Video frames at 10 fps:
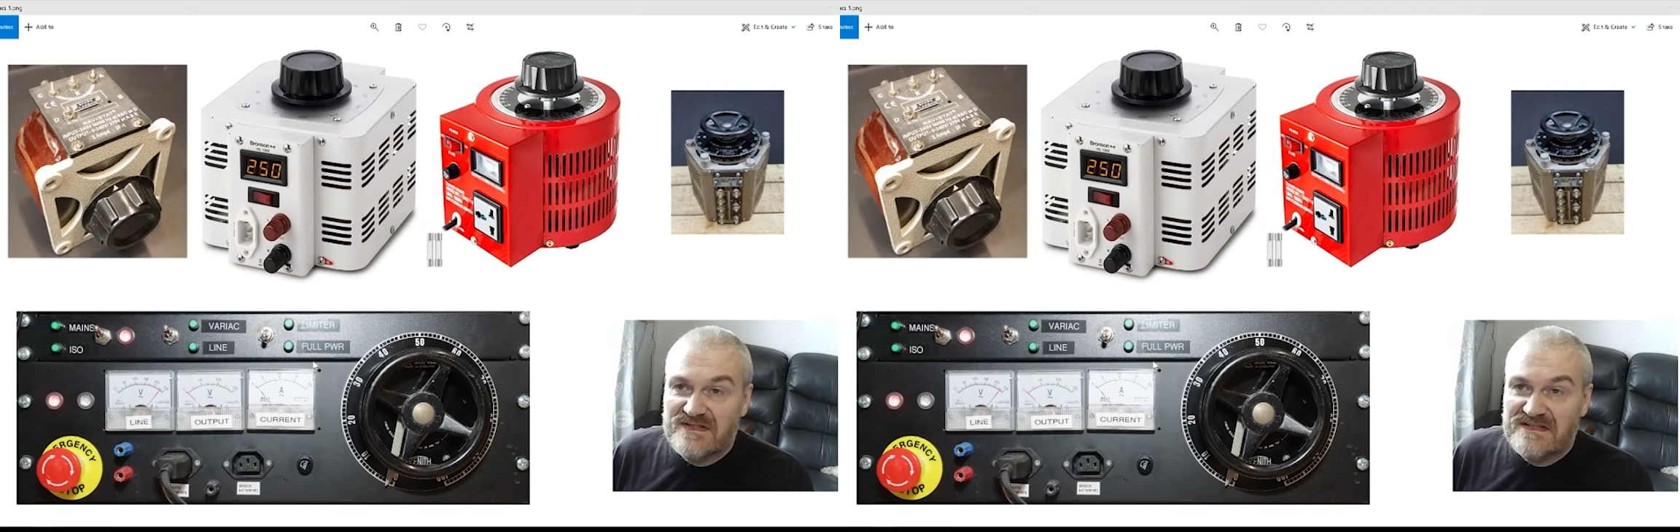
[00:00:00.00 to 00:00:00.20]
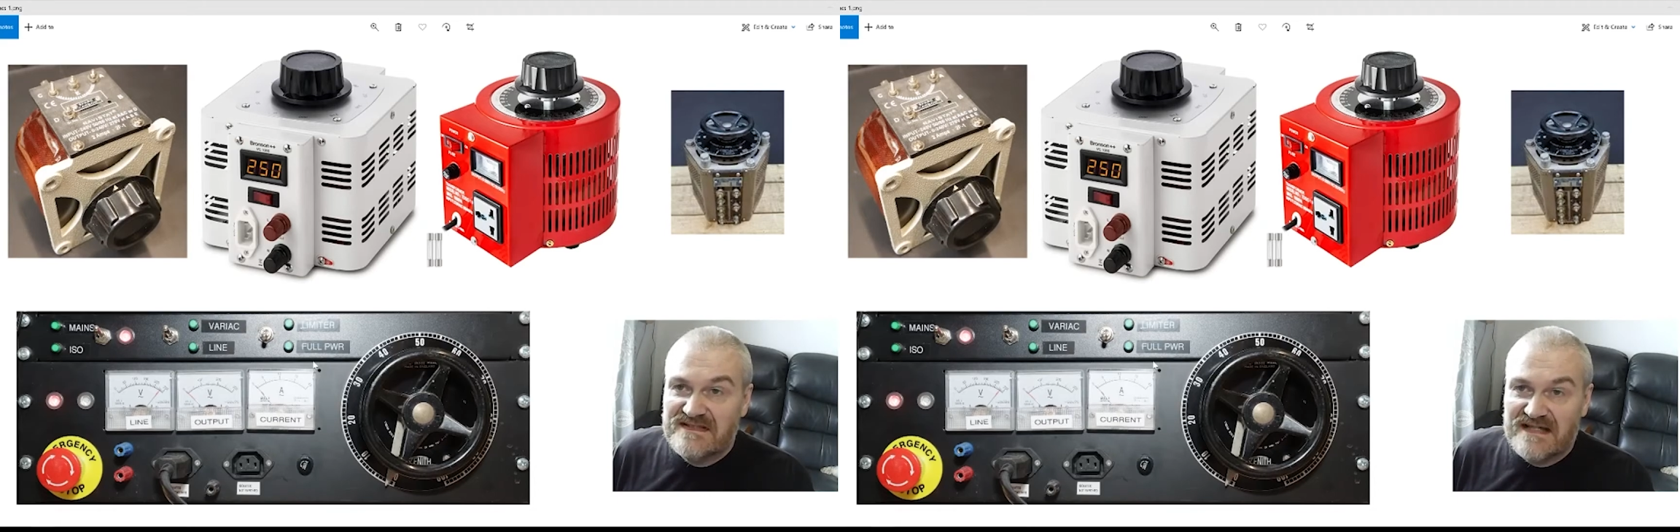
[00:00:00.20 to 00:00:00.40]

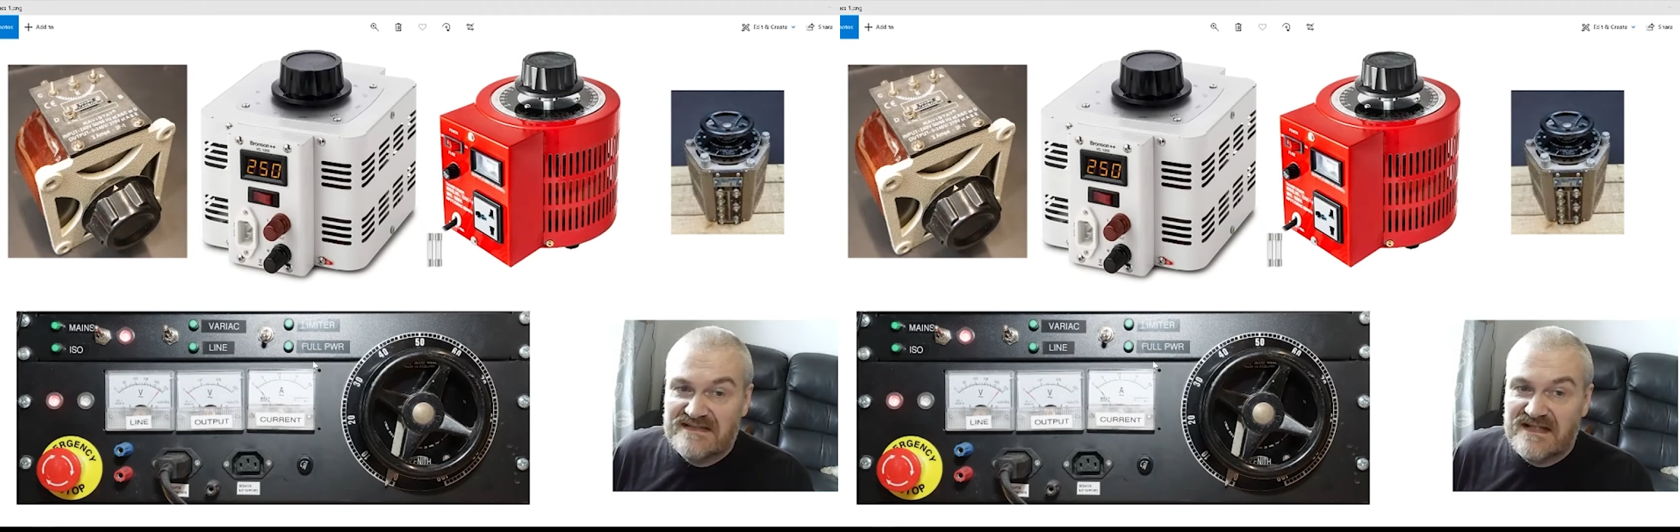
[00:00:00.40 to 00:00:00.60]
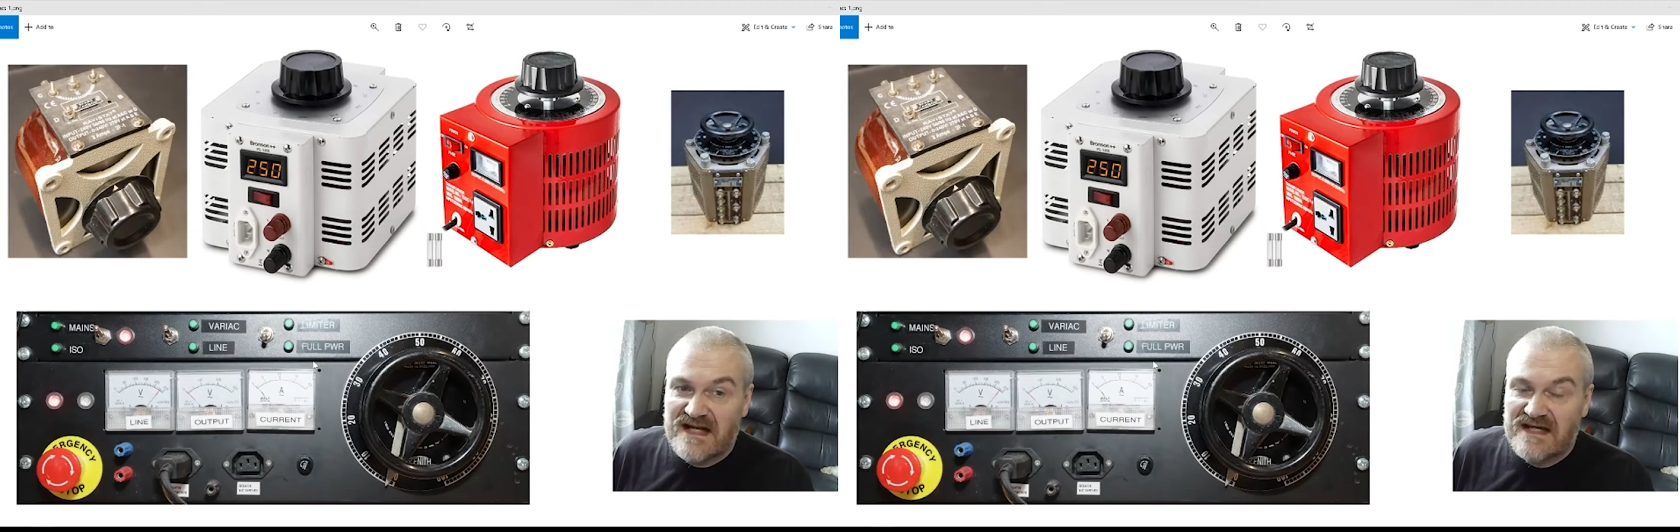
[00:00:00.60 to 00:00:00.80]
to
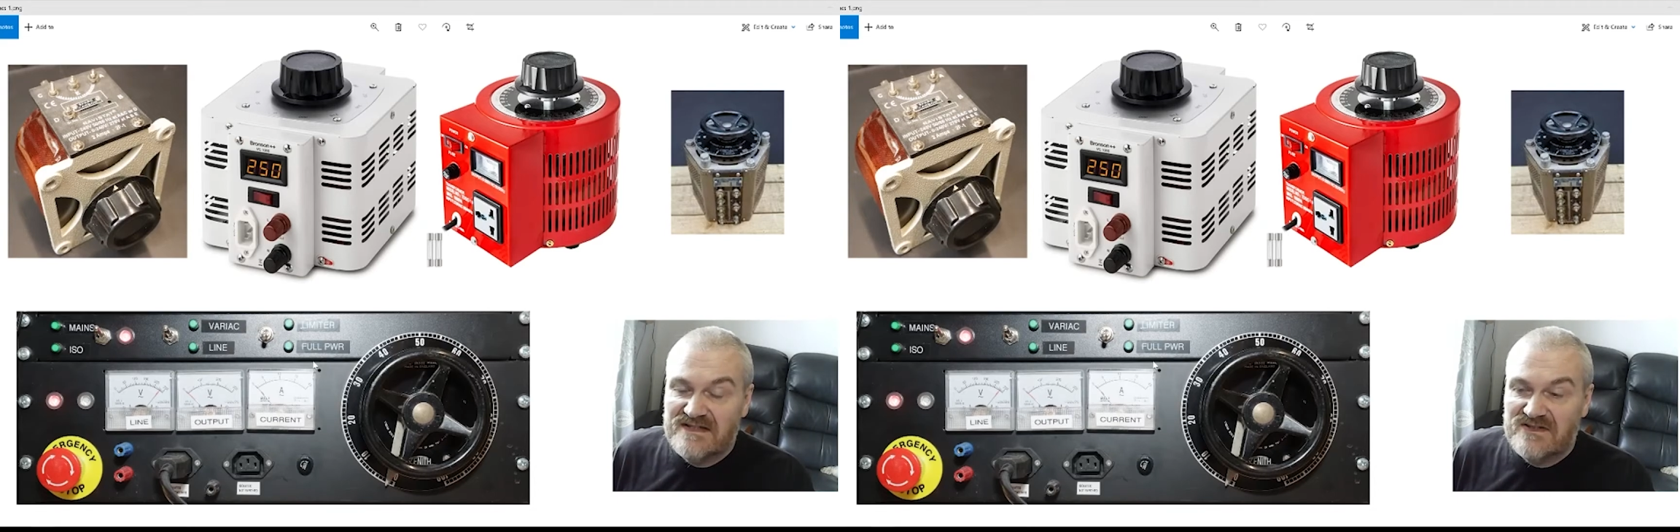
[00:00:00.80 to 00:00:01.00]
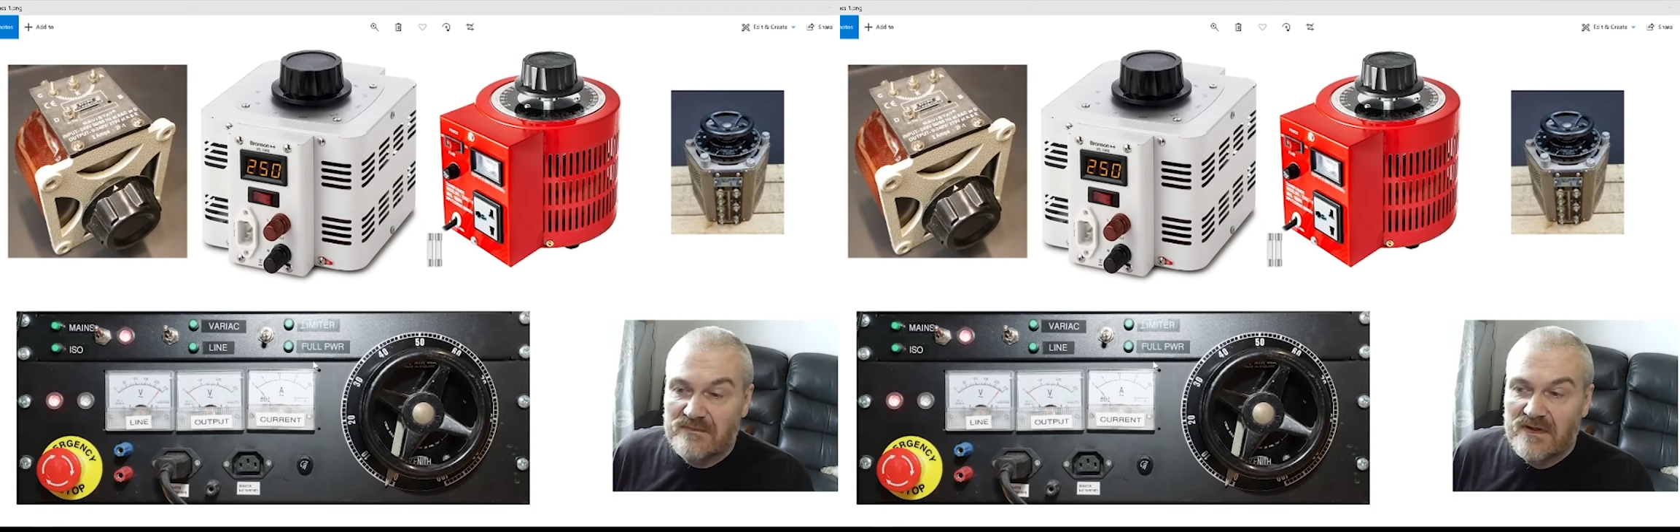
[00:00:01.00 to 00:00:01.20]
test an
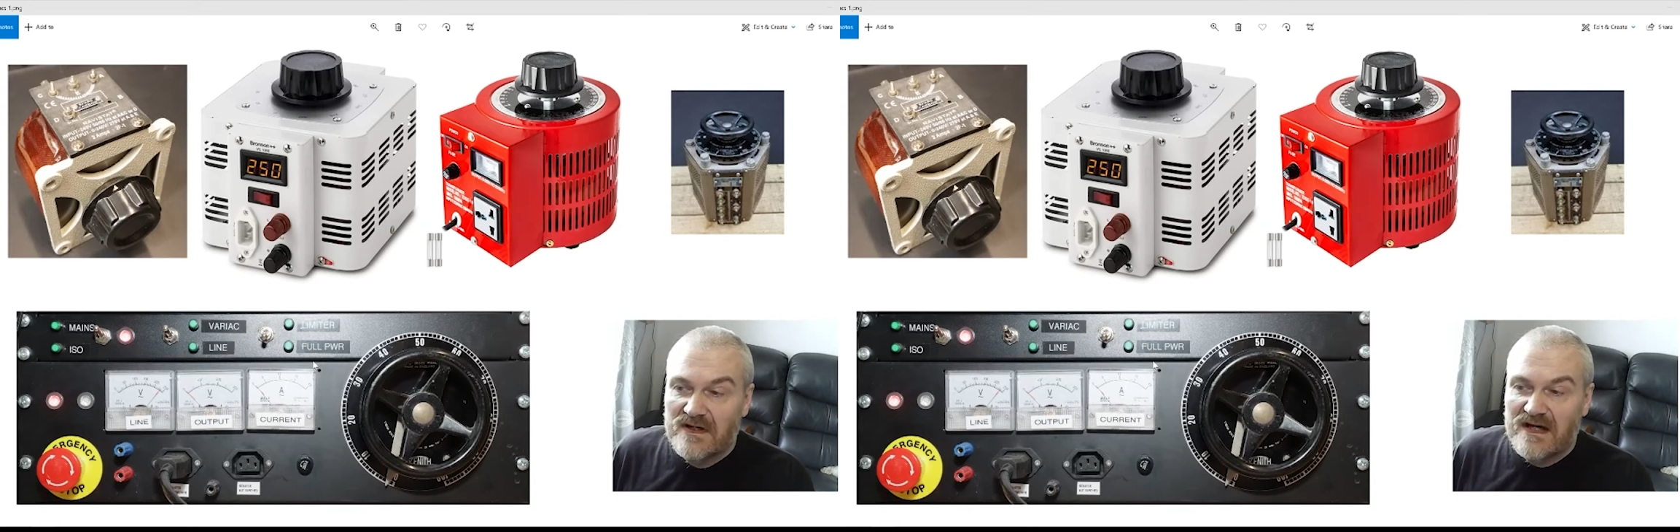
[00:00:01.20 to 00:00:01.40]
item